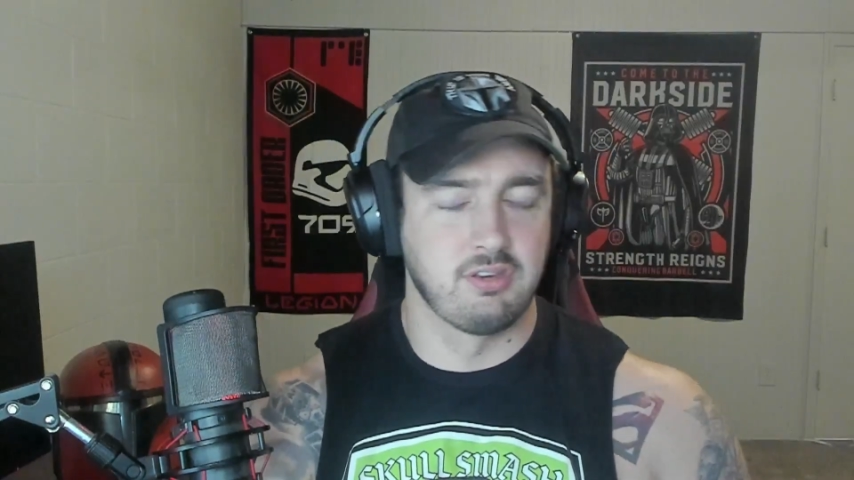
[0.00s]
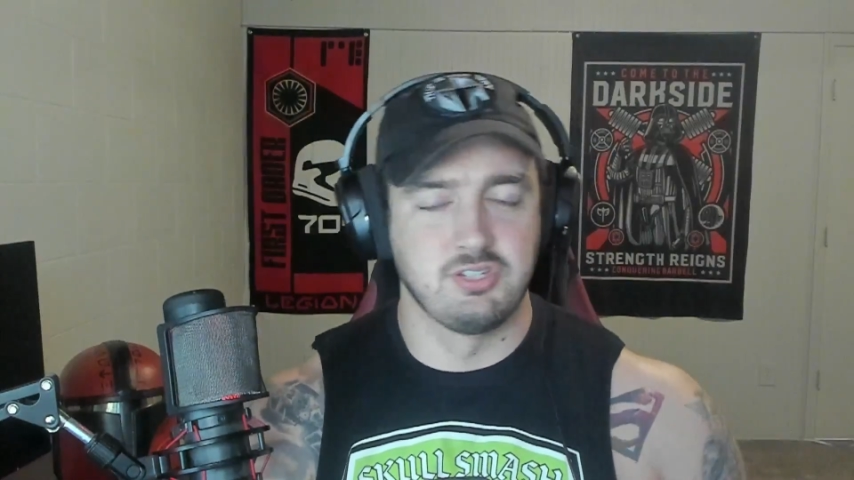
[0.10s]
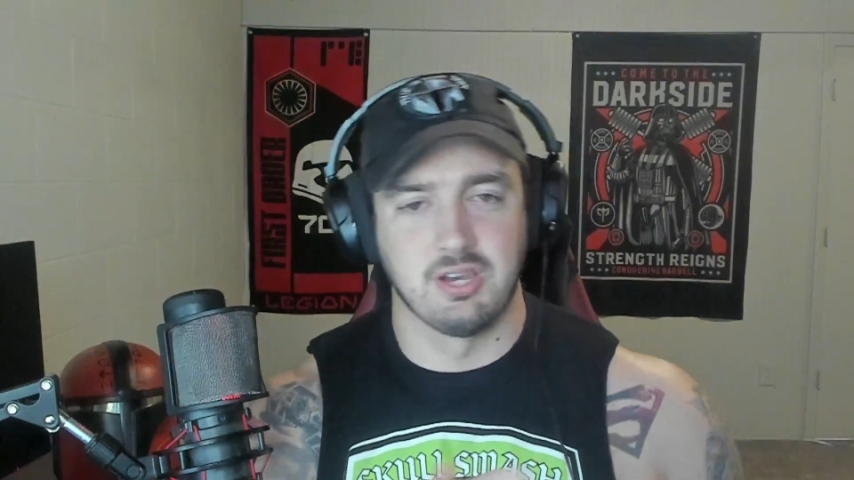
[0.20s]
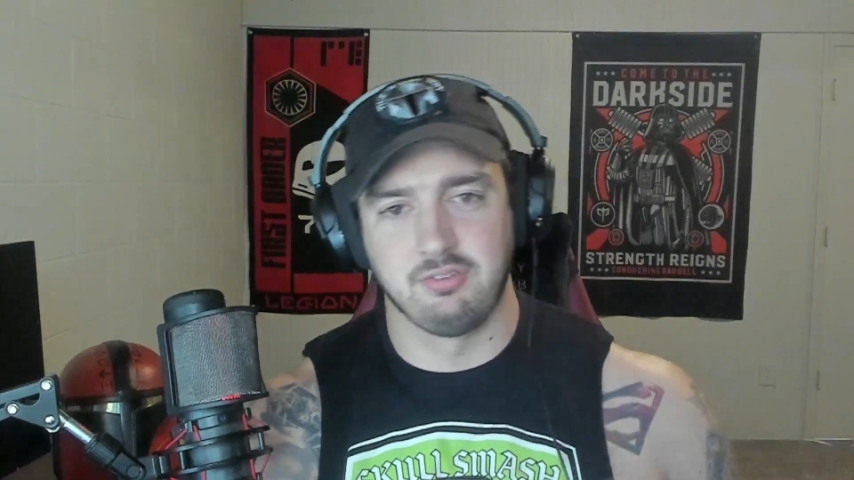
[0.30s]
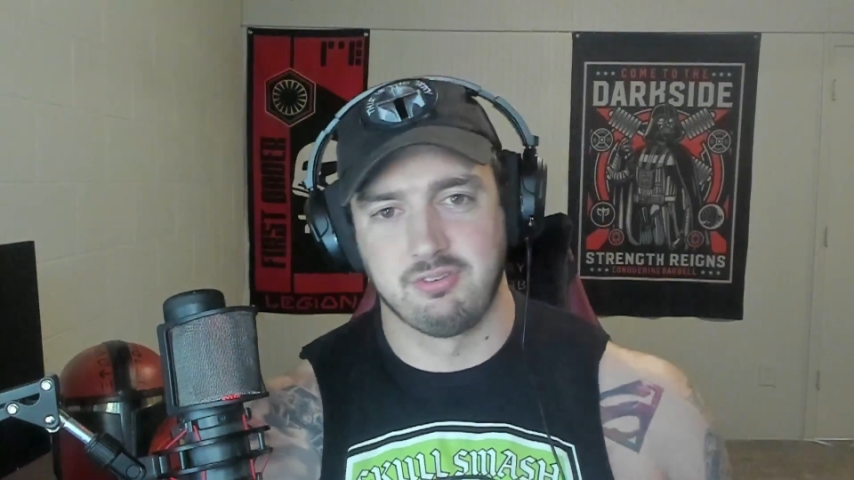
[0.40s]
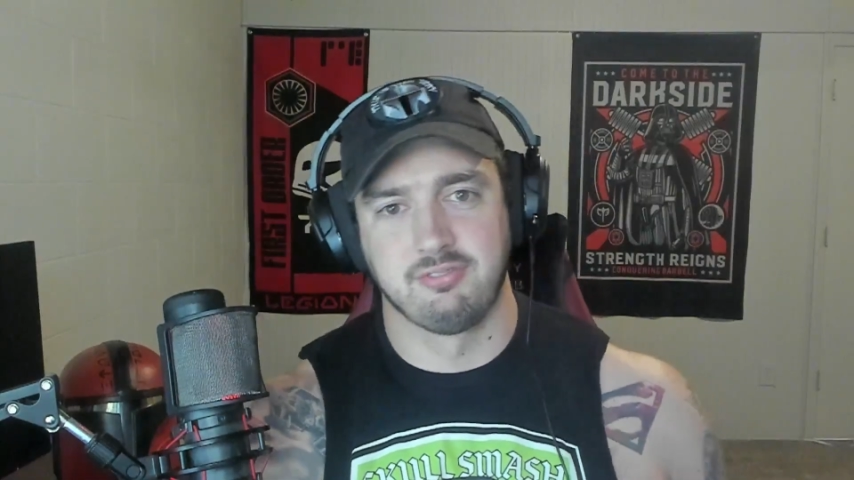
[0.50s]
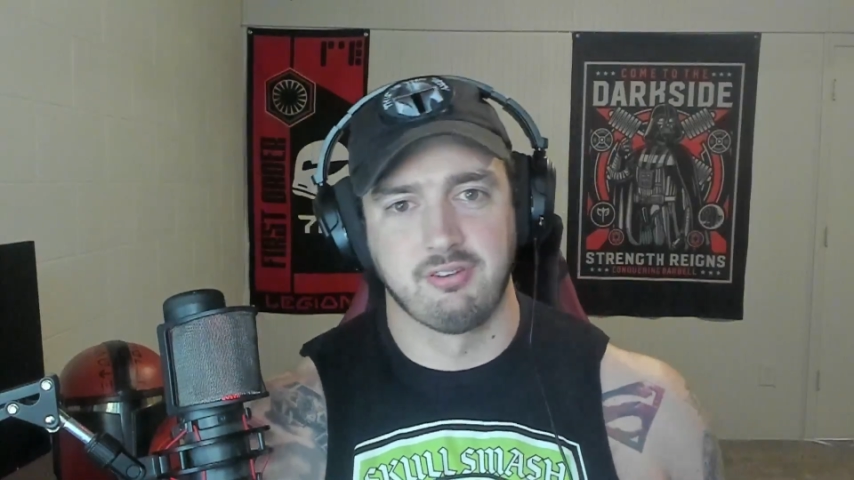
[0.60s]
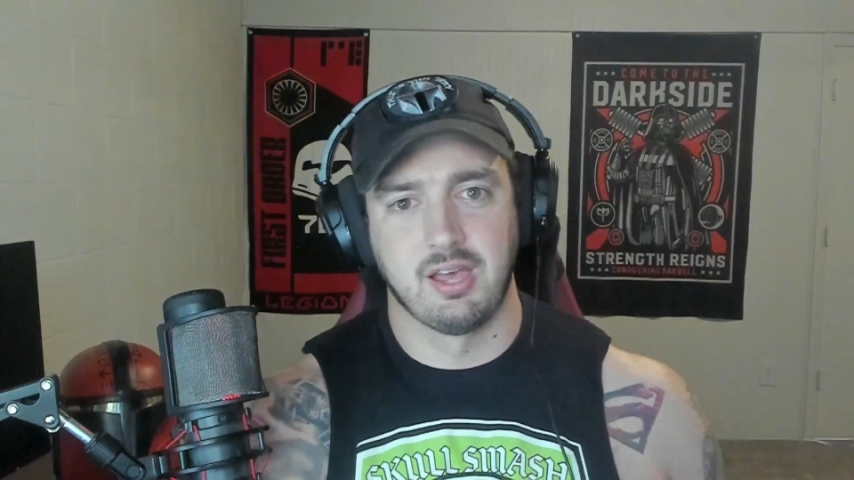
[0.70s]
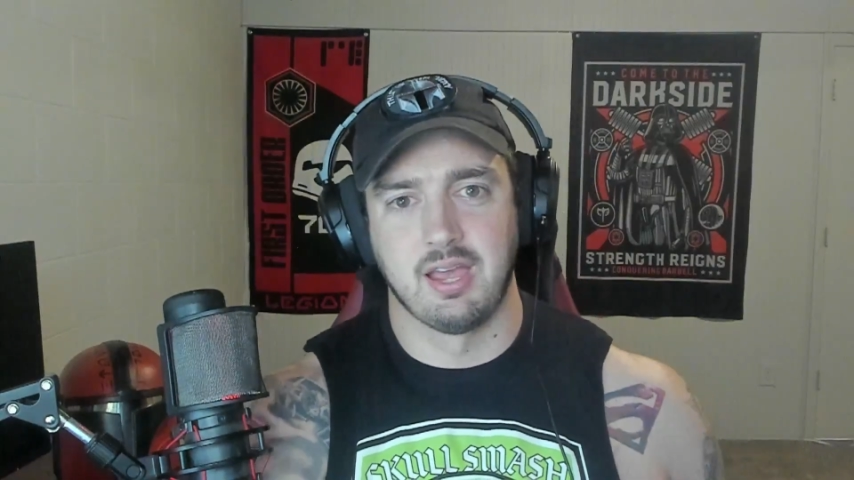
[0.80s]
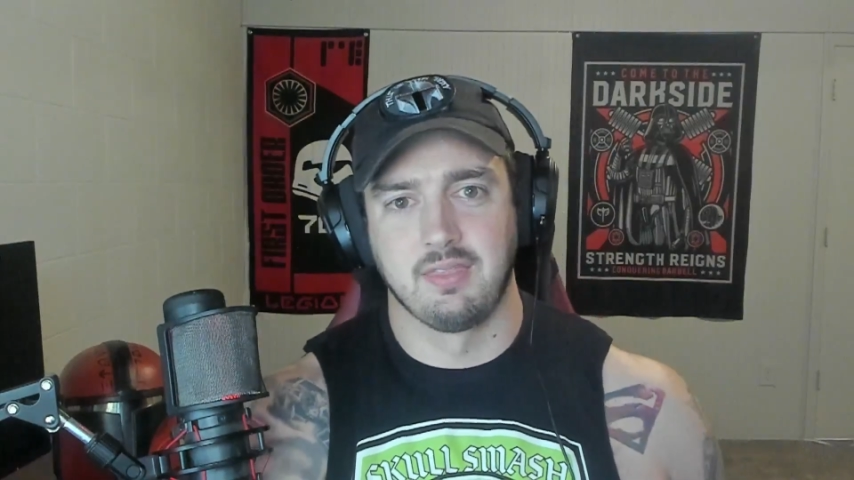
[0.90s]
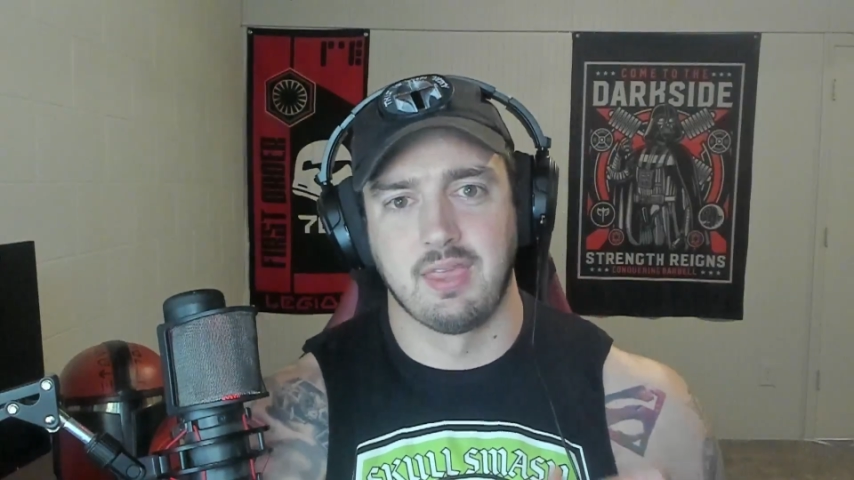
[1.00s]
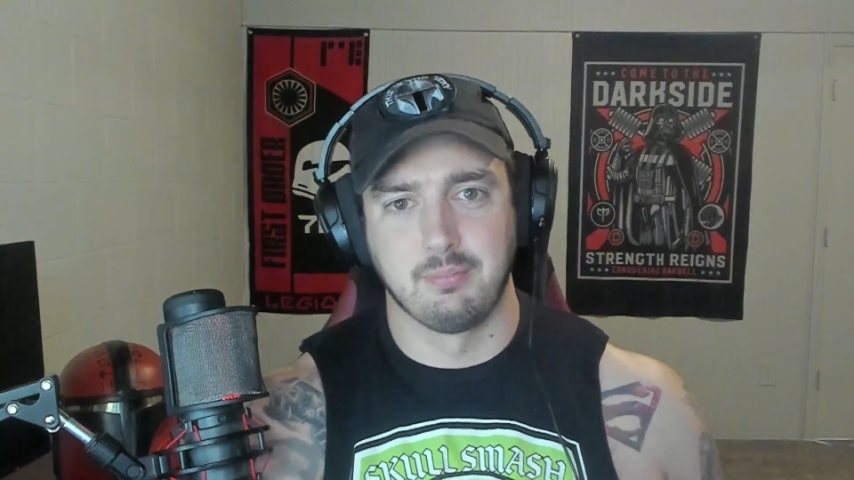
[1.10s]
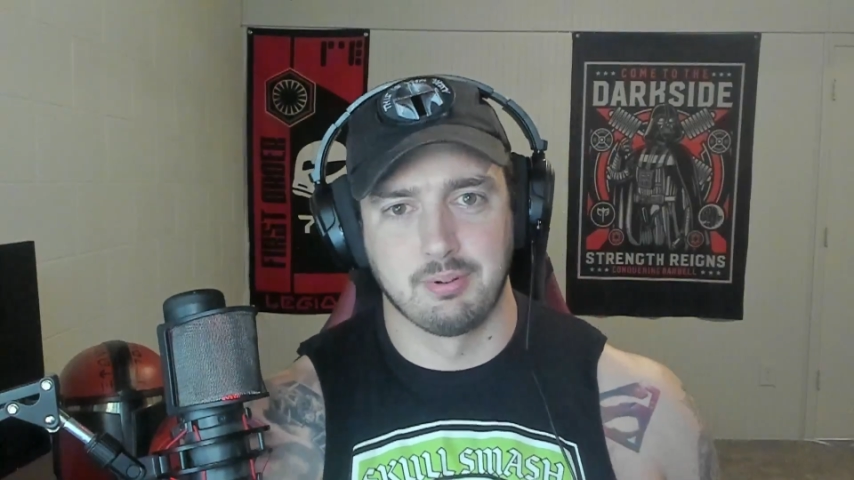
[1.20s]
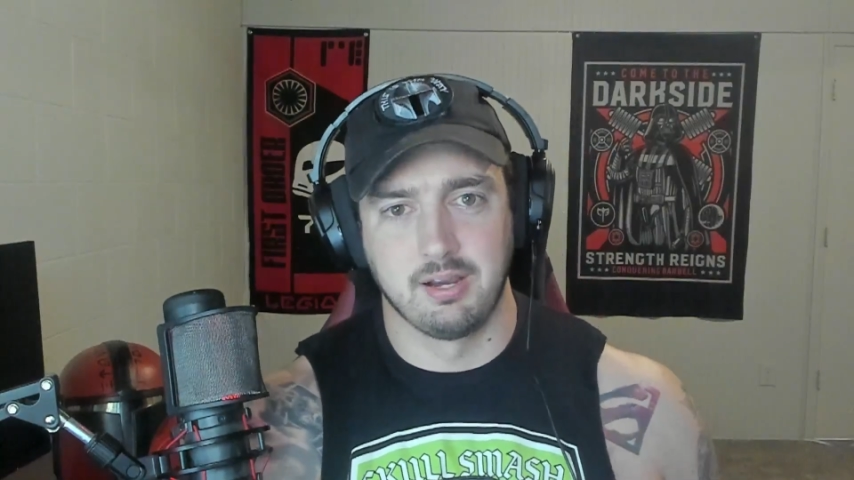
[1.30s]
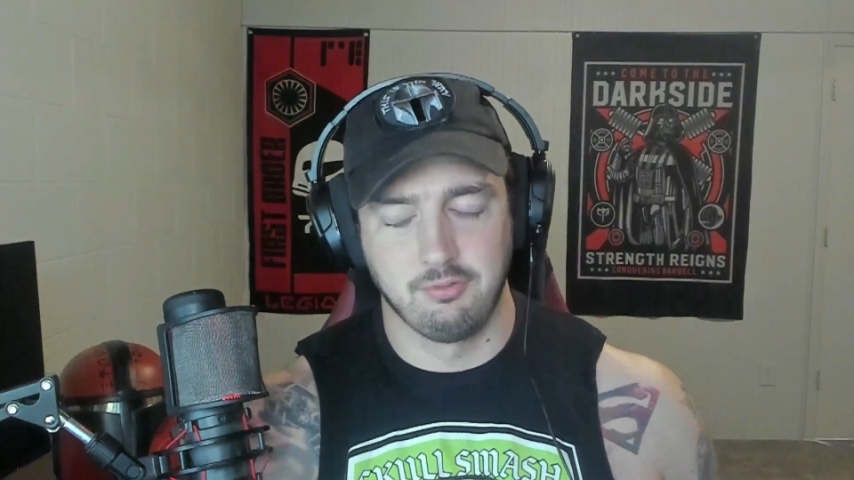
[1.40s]
justify
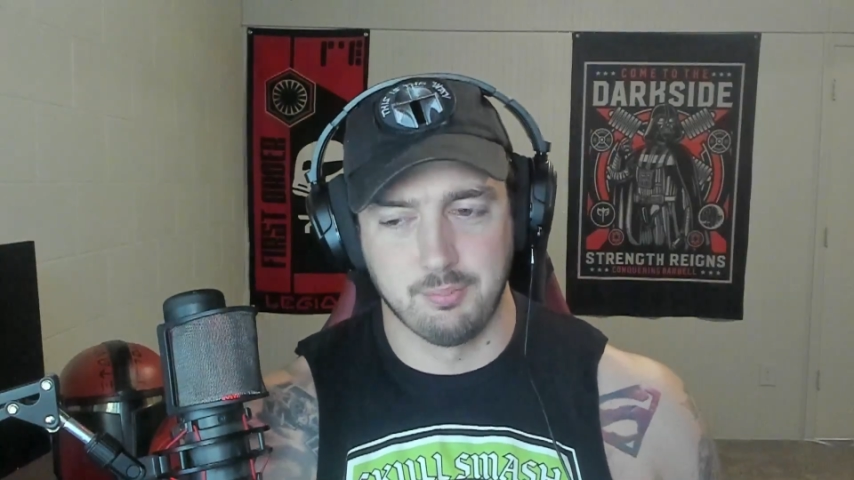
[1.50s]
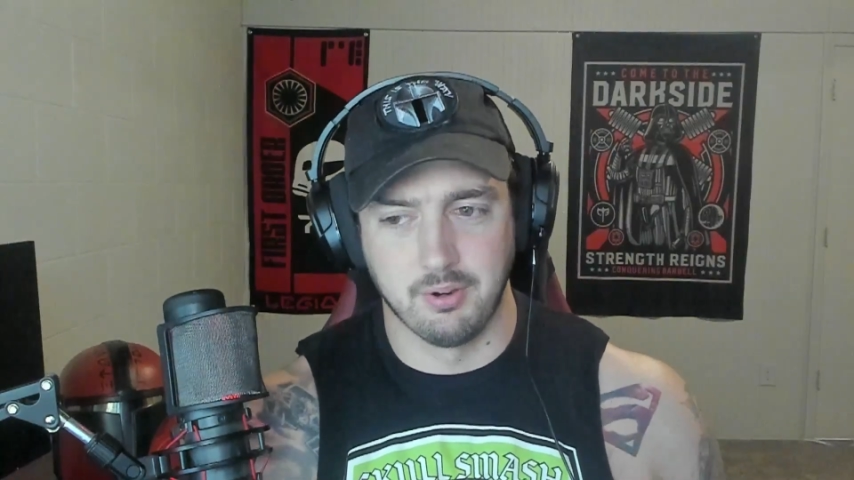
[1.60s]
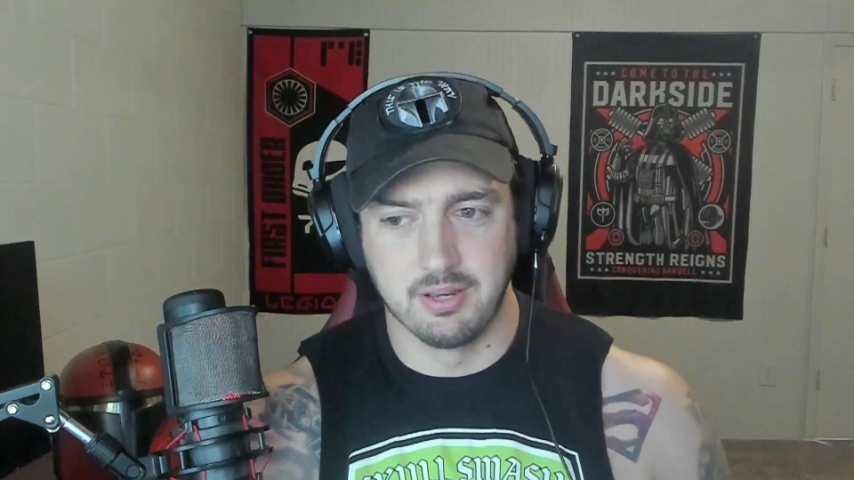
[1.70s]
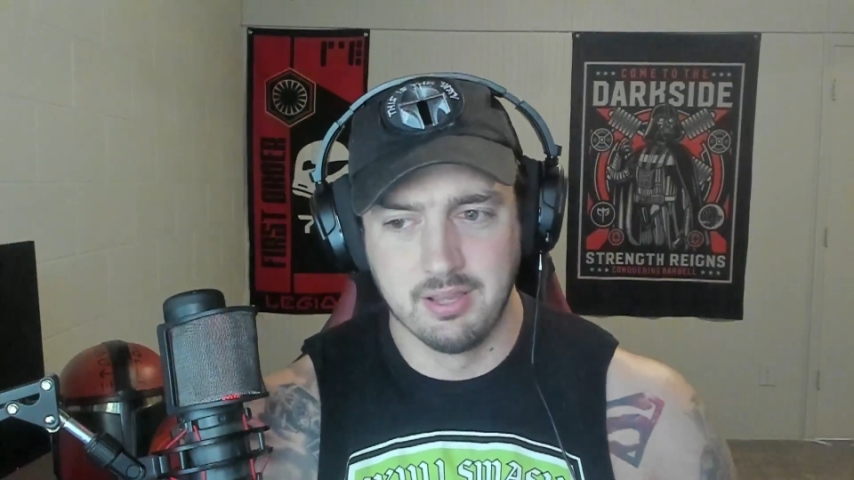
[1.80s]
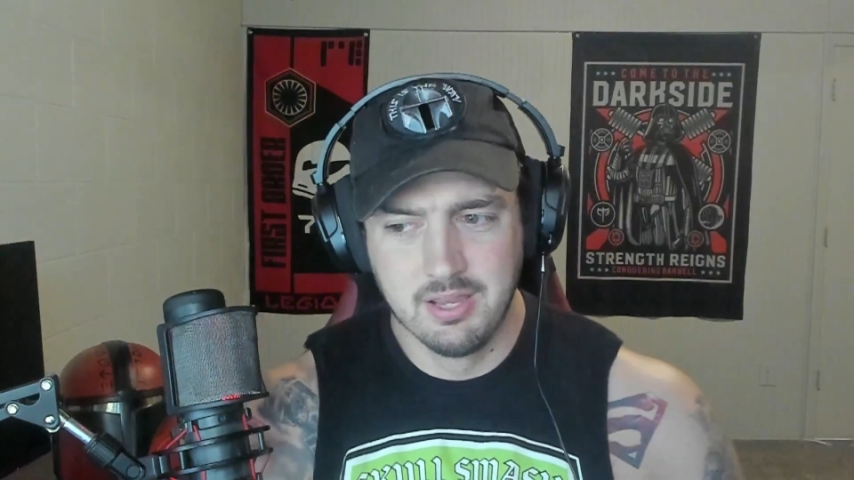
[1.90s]
that price point.